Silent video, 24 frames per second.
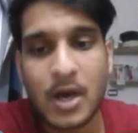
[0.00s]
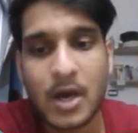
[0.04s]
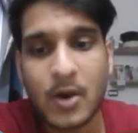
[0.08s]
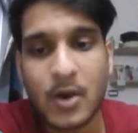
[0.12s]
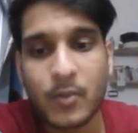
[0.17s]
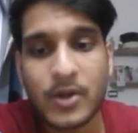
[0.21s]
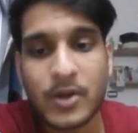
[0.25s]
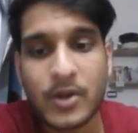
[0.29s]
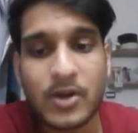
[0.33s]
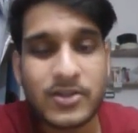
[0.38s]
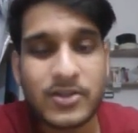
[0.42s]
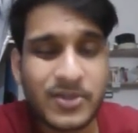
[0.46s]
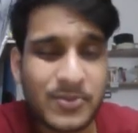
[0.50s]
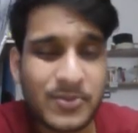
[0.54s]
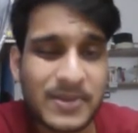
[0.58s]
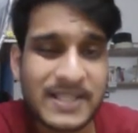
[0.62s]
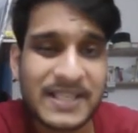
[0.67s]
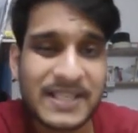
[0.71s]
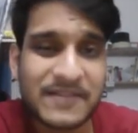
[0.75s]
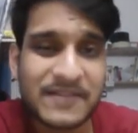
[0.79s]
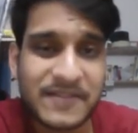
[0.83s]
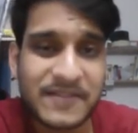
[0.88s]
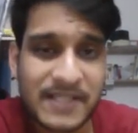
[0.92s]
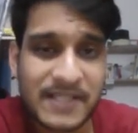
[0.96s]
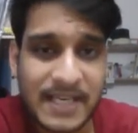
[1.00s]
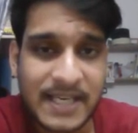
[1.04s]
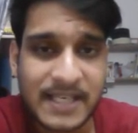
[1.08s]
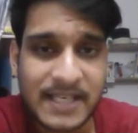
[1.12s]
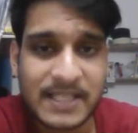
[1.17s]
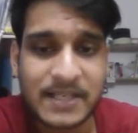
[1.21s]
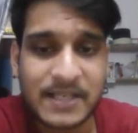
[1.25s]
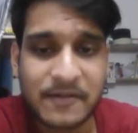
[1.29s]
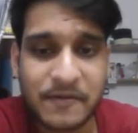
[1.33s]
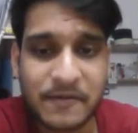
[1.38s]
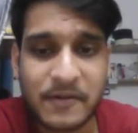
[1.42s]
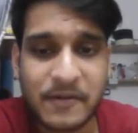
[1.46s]
We also received slightly
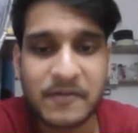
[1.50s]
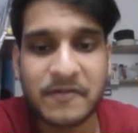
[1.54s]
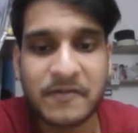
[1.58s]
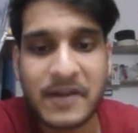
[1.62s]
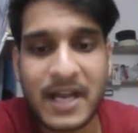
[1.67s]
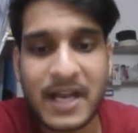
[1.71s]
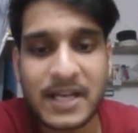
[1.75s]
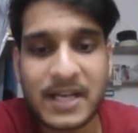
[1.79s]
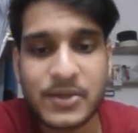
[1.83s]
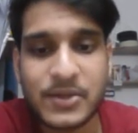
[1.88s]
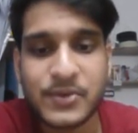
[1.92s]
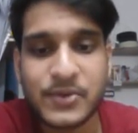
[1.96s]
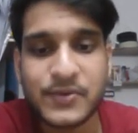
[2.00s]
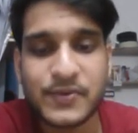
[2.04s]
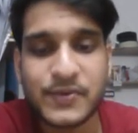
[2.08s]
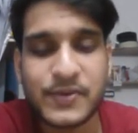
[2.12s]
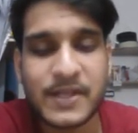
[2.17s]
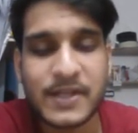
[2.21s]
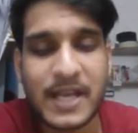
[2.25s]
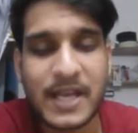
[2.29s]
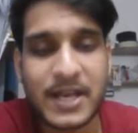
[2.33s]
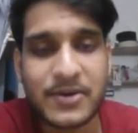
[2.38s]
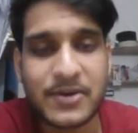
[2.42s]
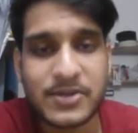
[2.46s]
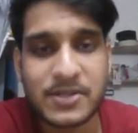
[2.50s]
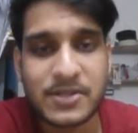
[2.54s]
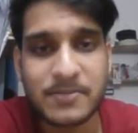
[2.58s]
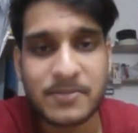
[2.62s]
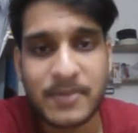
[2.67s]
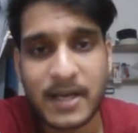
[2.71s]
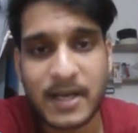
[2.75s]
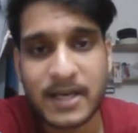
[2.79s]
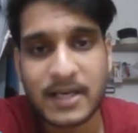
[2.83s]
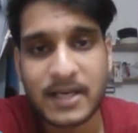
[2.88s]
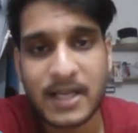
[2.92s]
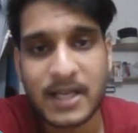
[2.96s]
different values for the energy
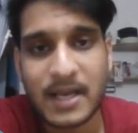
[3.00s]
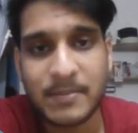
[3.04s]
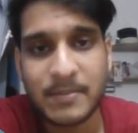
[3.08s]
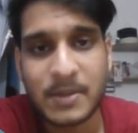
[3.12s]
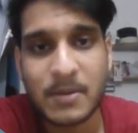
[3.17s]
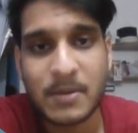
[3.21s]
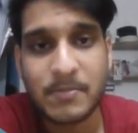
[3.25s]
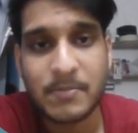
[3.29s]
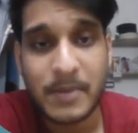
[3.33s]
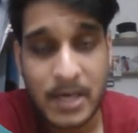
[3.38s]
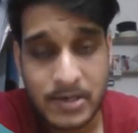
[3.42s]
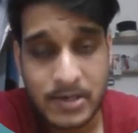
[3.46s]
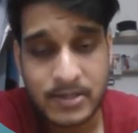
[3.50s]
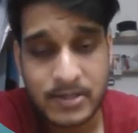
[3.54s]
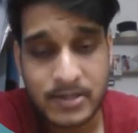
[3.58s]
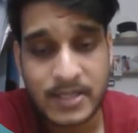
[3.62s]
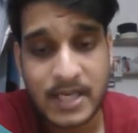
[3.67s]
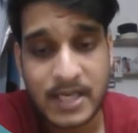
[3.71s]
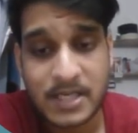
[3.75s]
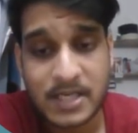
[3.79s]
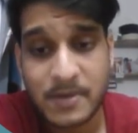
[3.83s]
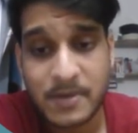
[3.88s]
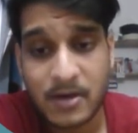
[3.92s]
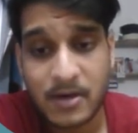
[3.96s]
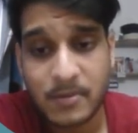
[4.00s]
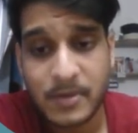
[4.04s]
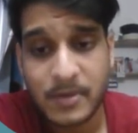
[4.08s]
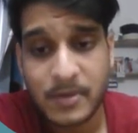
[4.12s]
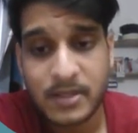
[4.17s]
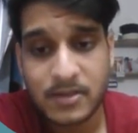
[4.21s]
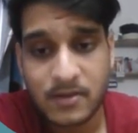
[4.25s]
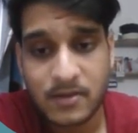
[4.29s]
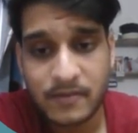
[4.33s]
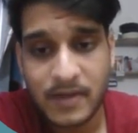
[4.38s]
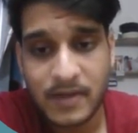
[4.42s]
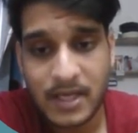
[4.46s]
band gap compared to the
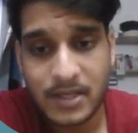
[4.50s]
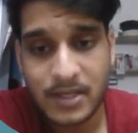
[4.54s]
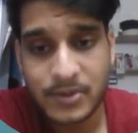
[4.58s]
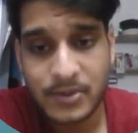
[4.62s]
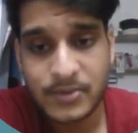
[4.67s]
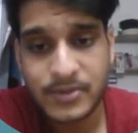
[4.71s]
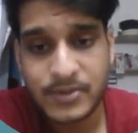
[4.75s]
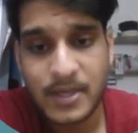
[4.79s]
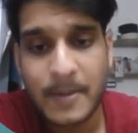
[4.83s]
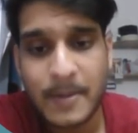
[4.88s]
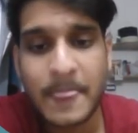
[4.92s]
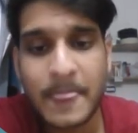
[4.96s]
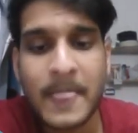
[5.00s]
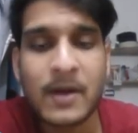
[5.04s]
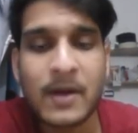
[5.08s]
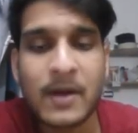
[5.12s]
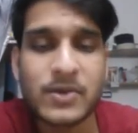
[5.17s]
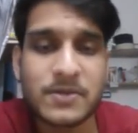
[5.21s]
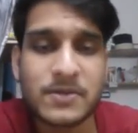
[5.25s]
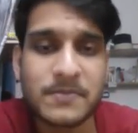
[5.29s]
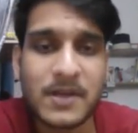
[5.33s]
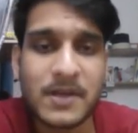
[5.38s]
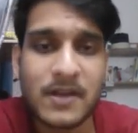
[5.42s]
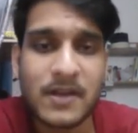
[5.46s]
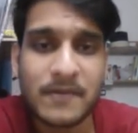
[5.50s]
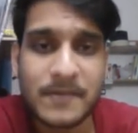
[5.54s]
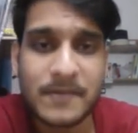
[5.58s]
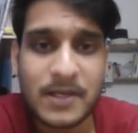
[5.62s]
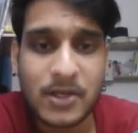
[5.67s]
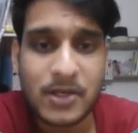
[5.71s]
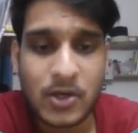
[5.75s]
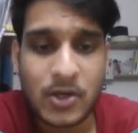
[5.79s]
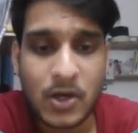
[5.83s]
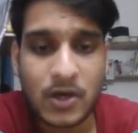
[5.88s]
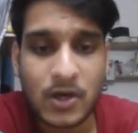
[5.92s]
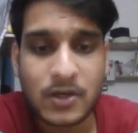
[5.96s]
experimental values, which may have been
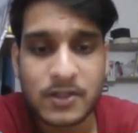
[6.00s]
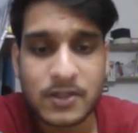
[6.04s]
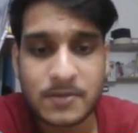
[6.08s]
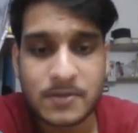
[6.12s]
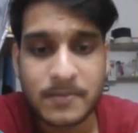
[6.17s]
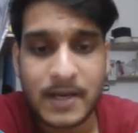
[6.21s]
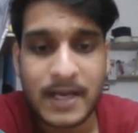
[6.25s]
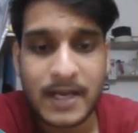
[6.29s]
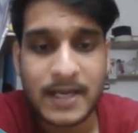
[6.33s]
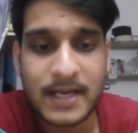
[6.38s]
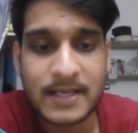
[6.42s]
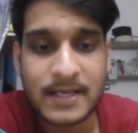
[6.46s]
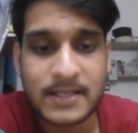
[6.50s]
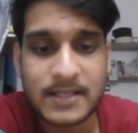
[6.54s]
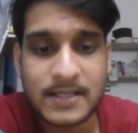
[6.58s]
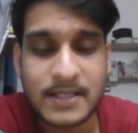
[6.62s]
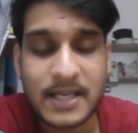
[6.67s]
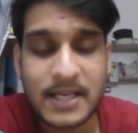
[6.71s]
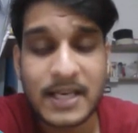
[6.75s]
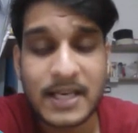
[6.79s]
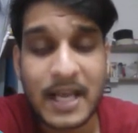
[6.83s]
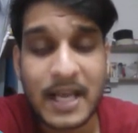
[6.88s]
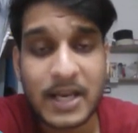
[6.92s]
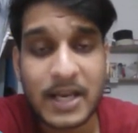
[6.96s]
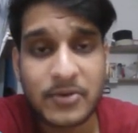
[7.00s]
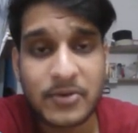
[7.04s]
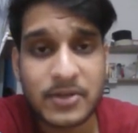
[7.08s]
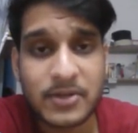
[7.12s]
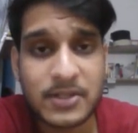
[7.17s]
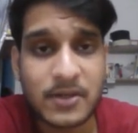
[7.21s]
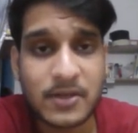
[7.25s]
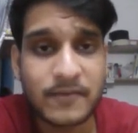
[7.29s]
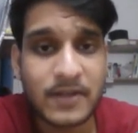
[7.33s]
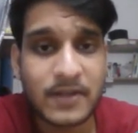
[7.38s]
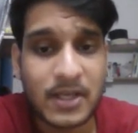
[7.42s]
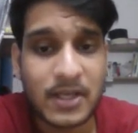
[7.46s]
caused by the
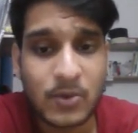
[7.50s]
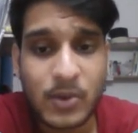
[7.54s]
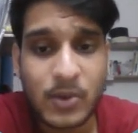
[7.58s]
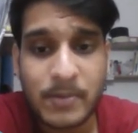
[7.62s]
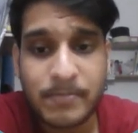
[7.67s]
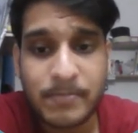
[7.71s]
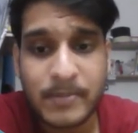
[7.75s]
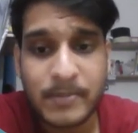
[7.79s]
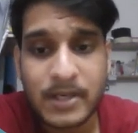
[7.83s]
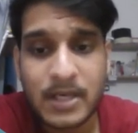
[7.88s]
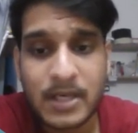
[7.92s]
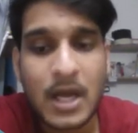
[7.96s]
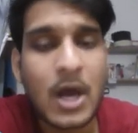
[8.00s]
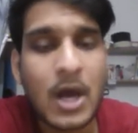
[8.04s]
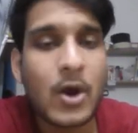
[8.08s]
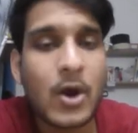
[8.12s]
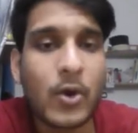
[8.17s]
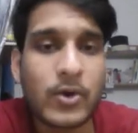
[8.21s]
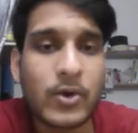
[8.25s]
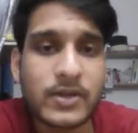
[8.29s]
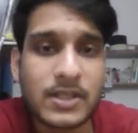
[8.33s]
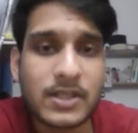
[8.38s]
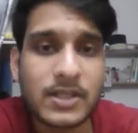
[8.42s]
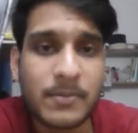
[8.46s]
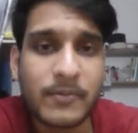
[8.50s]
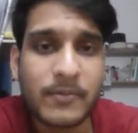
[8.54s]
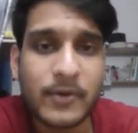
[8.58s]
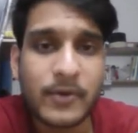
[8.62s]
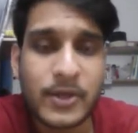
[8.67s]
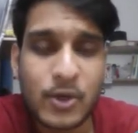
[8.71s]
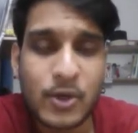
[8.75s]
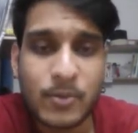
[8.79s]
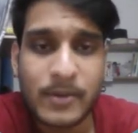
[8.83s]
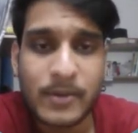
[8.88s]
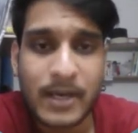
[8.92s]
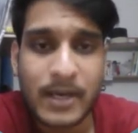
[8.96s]
inaccuracy of the equipment or some
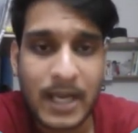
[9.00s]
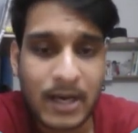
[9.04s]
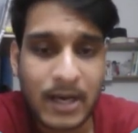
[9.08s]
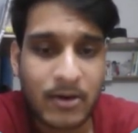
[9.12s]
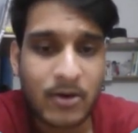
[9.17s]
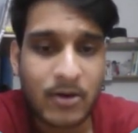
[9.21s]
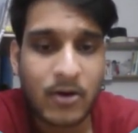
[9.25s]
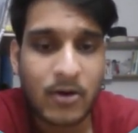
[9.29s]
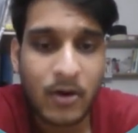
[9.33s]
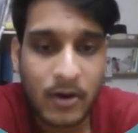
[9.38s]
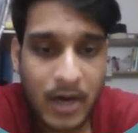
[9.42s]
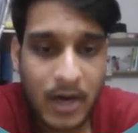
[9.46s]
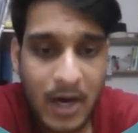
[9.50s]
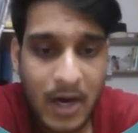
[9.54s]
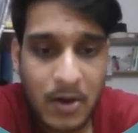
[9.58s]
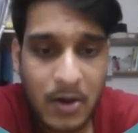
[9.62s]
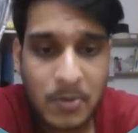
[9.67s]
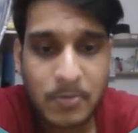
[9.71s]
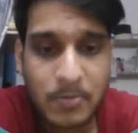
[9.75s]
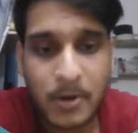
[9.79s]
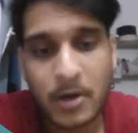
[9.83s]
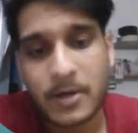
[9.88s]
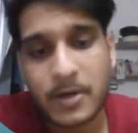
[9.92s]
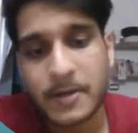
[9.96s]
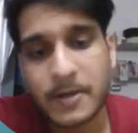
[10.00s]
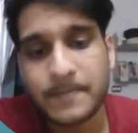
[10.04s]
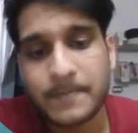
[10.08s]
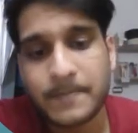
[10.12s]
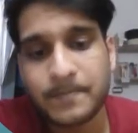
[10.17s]
human error on our part.